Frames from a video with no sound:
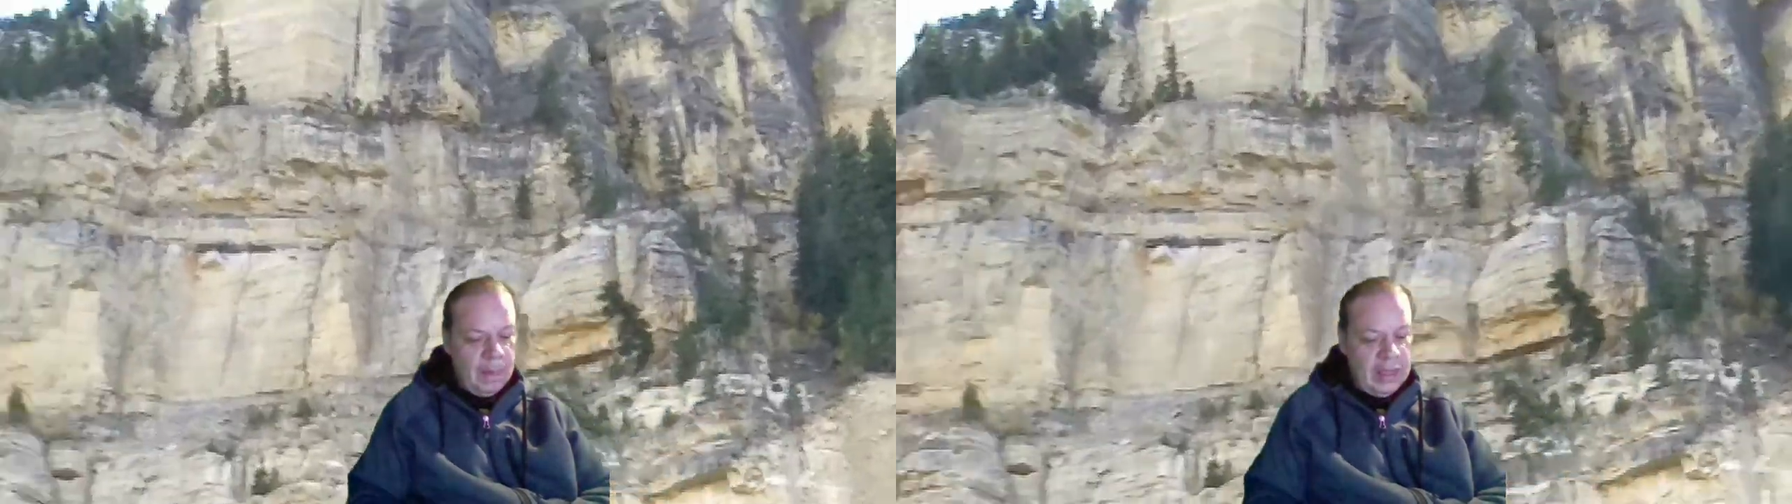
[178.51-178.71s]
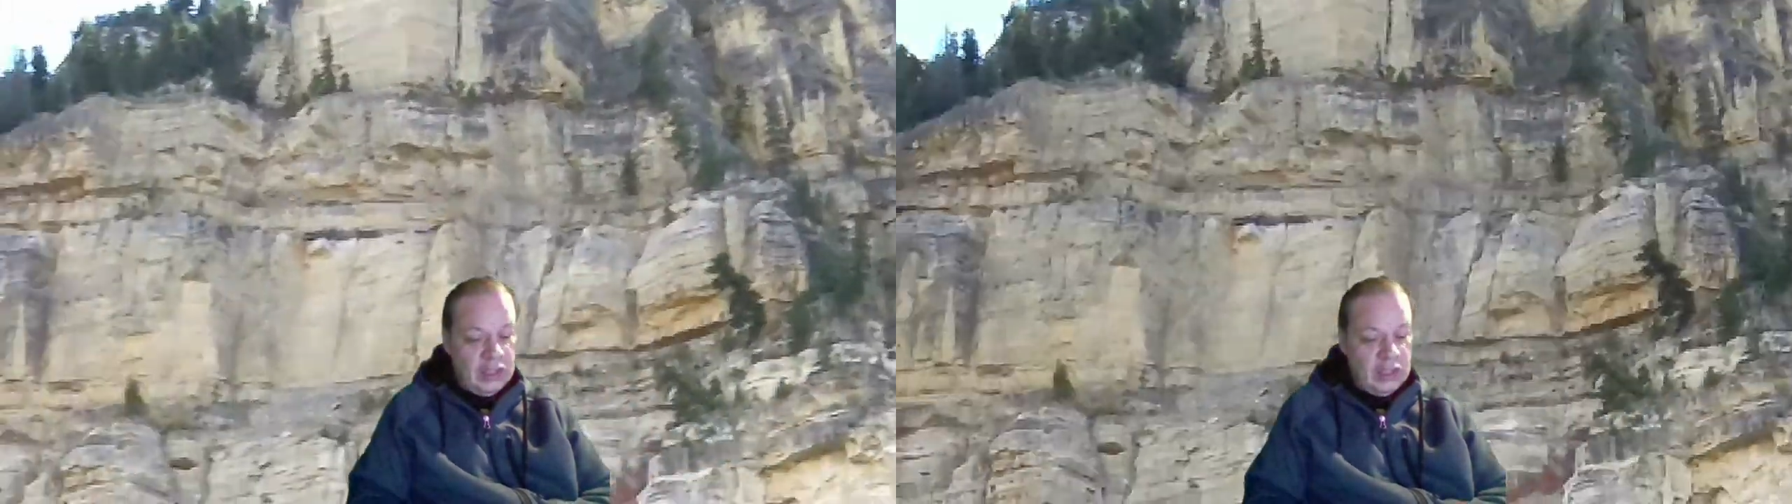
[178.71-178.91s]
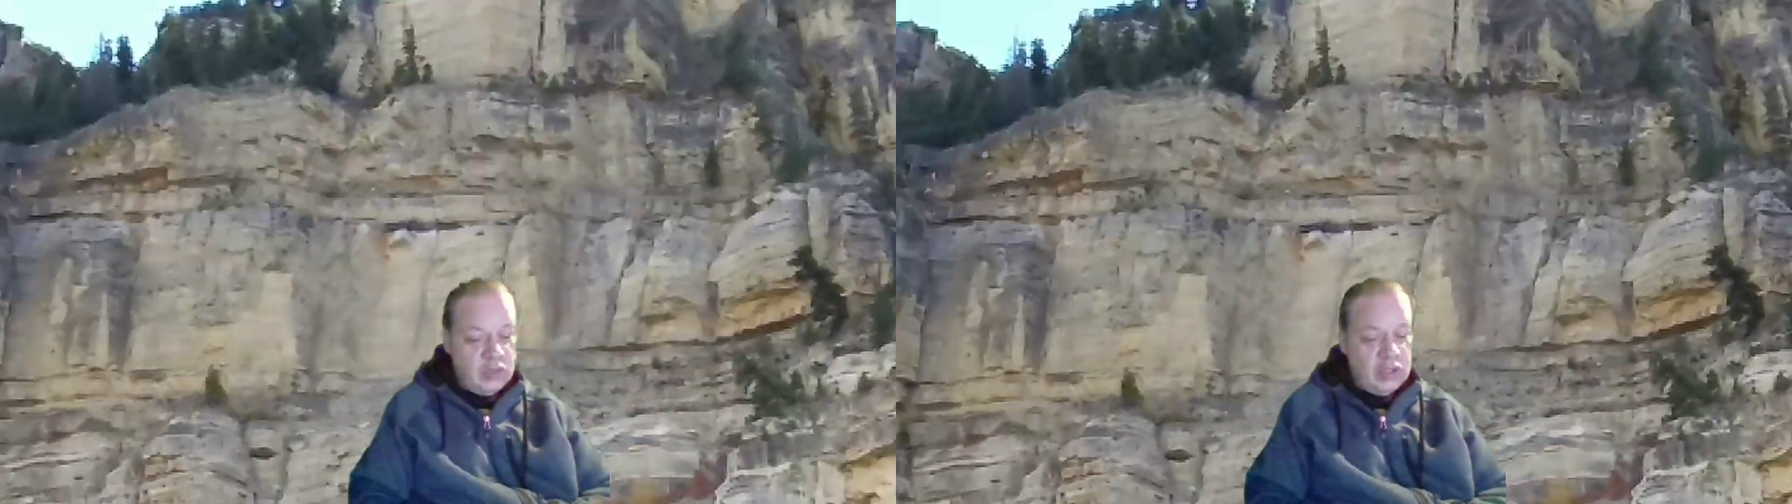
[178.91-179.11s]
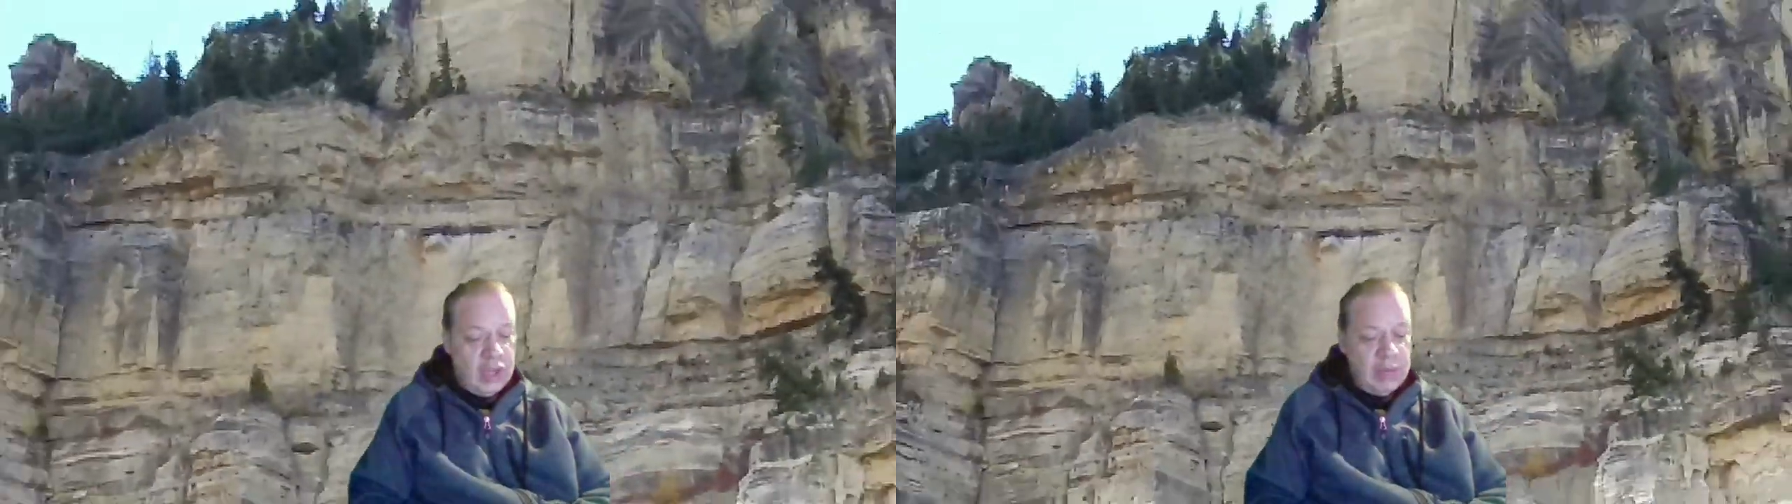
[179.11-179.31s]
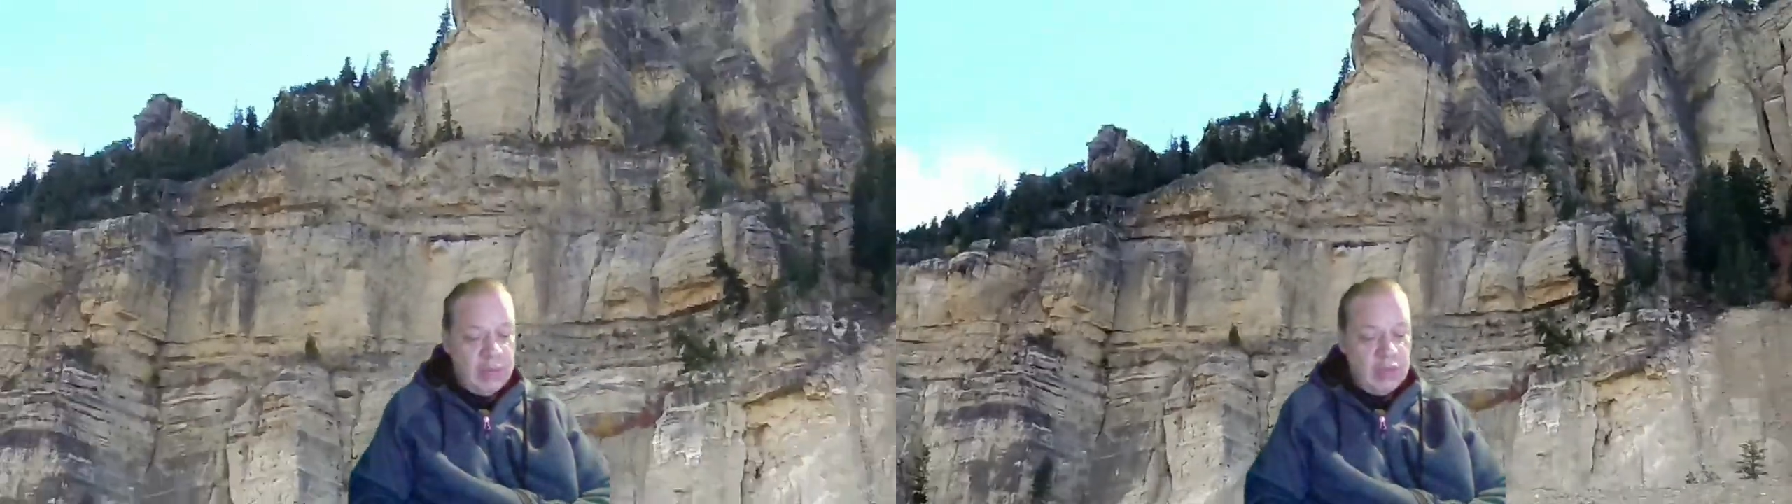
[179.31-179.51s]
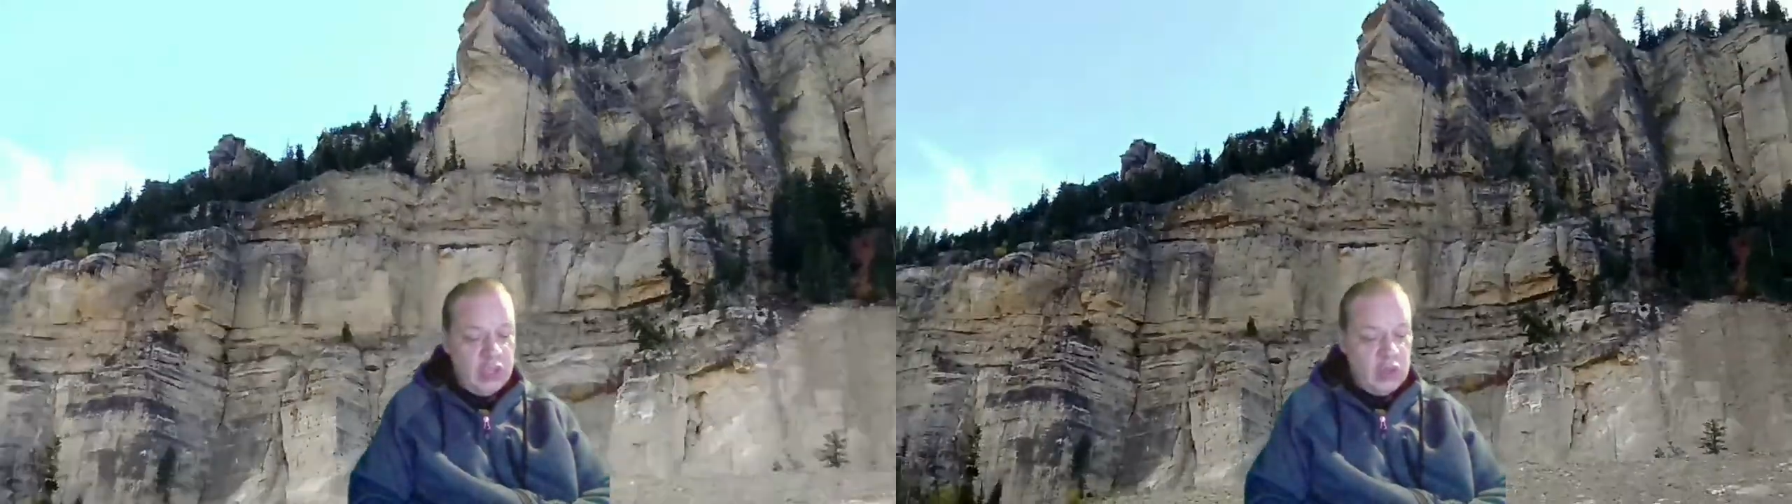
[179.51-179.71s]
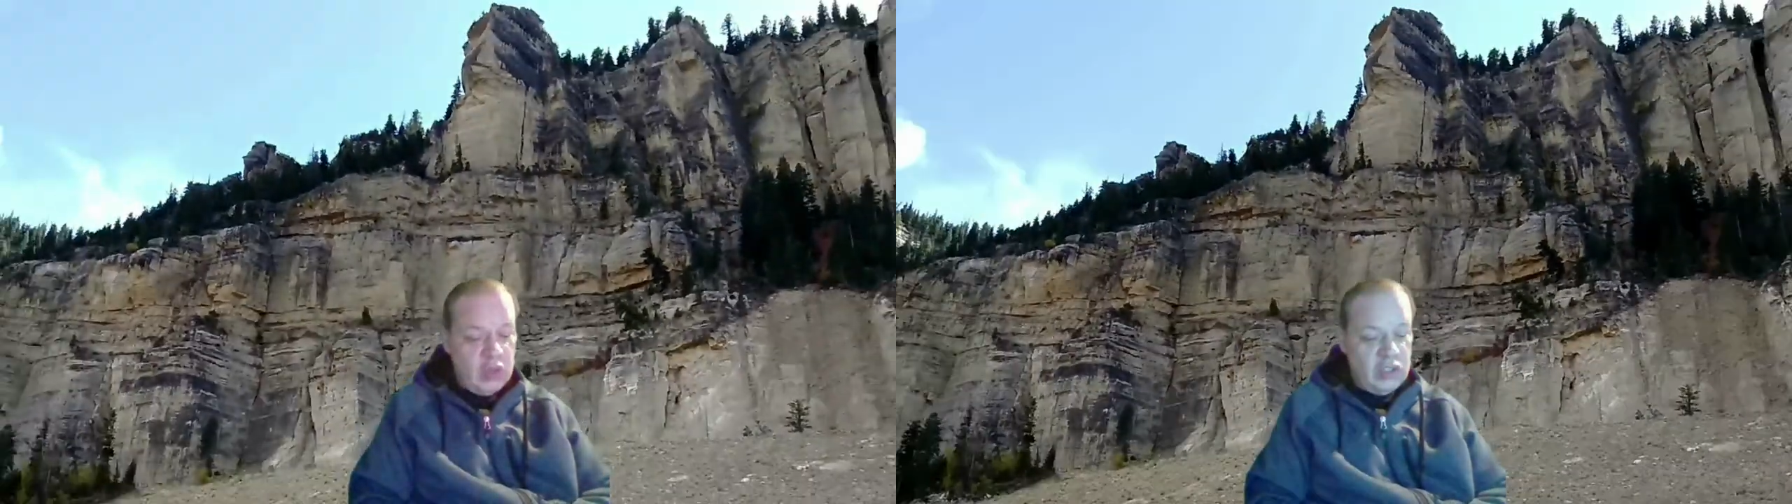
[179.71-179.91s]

Eastern Time, the U.S.